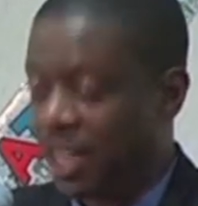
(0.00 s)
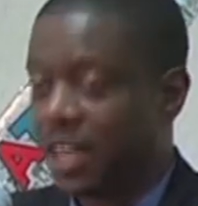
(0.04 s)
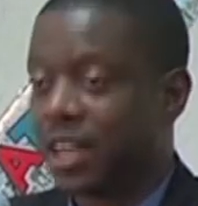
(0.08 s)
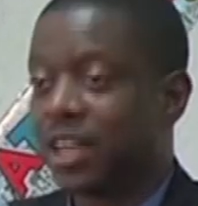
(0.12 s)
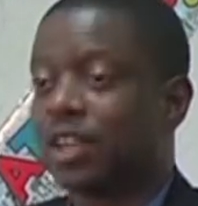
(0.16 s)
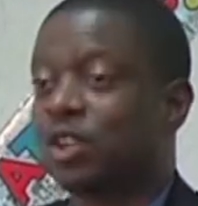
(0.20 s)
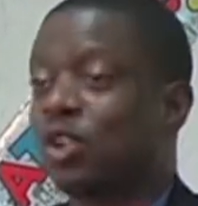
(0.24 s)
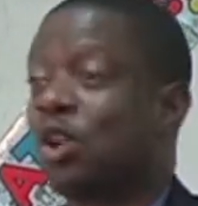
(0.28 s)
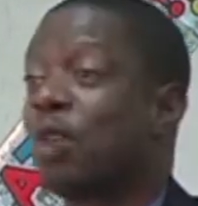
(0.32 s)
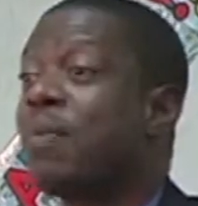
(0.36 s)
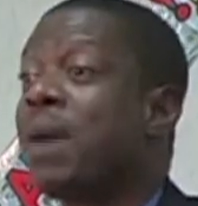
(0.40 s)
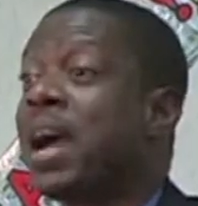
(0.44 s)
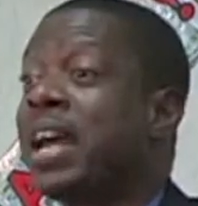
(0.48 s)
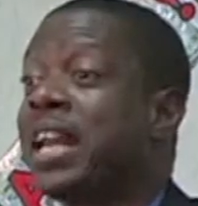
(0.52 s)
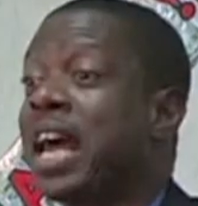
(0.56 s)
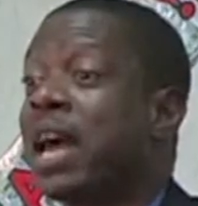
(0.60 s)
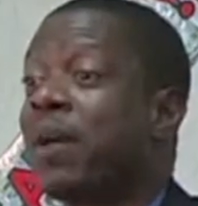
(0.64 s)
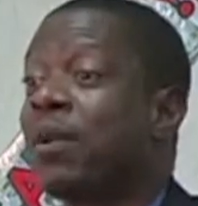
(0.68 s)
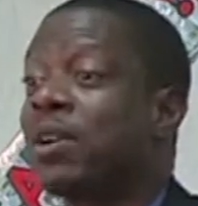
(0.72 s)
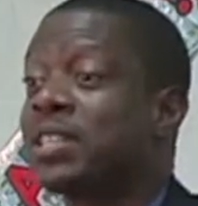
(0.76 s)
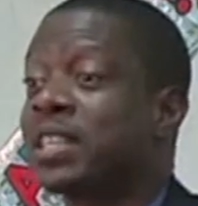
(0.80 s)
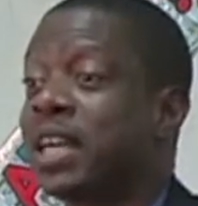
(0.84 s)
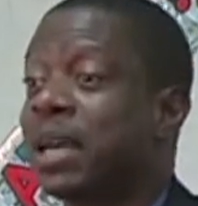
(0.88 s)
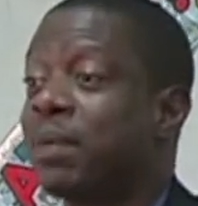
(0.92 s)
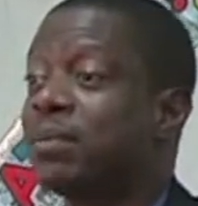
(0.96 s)
Don't mind
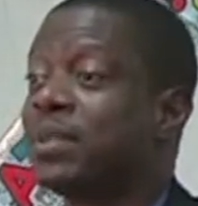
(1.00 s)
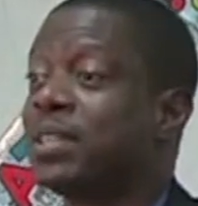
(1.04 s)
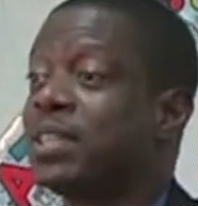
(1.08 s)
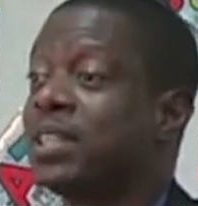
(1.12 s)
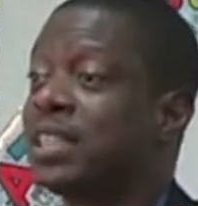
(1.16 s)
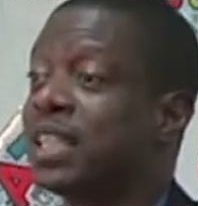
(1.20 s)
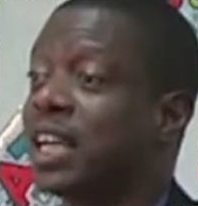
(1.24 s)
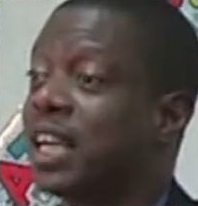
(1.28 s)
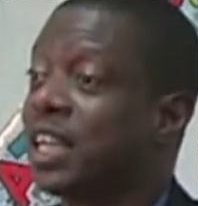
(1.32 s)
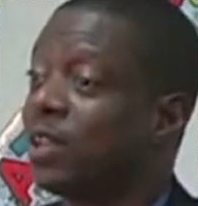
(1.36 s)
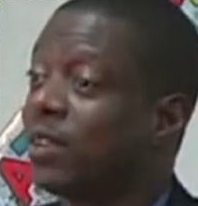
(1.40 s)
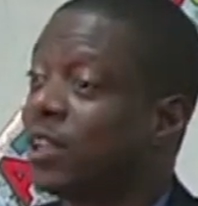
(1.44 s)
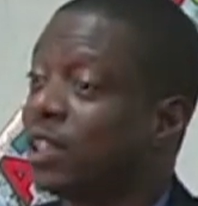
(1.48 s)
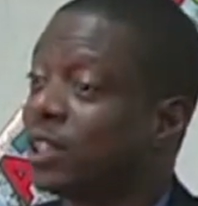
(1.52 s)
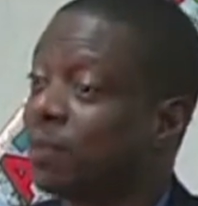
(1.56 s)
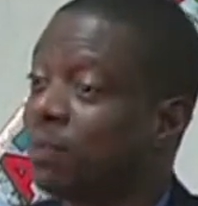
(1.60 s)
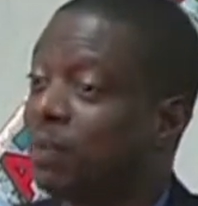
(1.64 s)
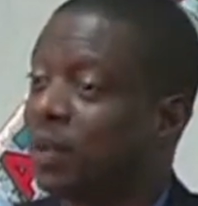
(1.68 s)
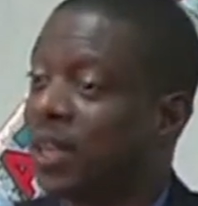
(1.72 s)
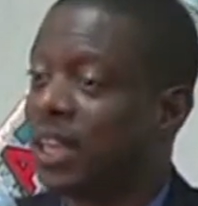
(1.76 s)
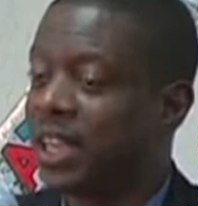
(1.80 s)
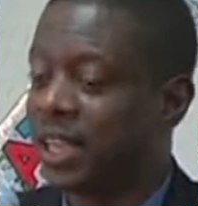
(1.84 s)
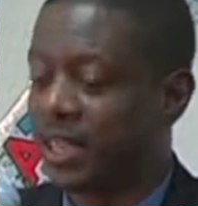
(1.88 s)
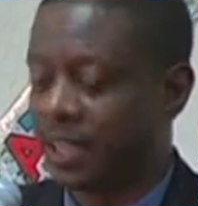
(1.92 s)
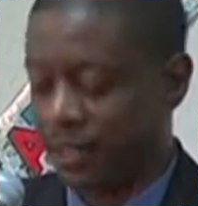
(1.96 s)
I was emceeing and he was
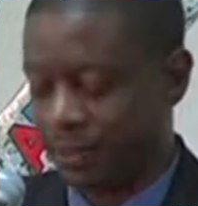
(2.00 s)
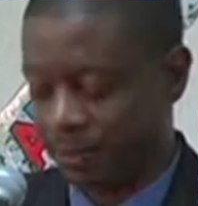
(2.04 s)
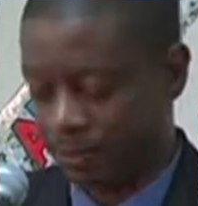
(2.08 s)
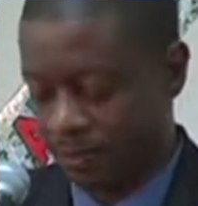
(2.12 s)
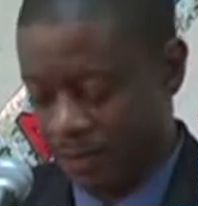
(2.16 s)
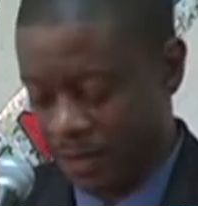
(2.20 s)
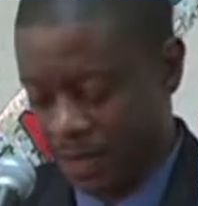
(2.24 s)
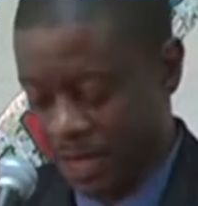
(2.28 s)
playing.